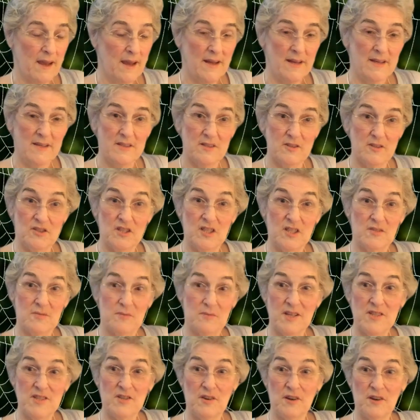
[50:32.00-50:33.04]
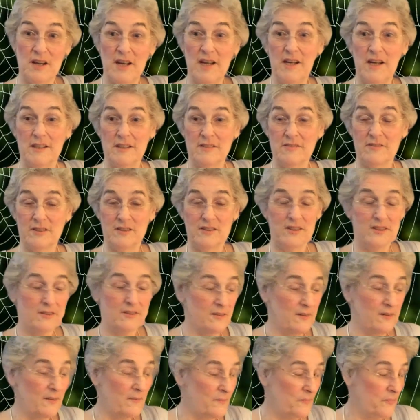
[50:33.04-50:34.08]
So just raise your hand if you
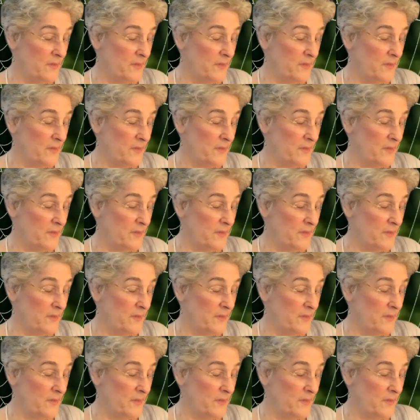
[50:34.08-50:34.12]
do.